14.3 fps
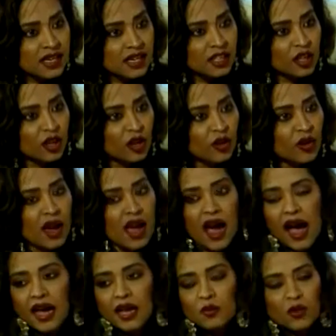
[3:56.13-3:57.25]
You know,
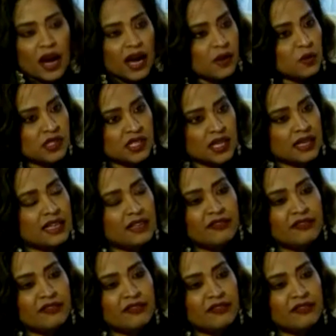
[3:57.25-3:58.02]
I would suddenly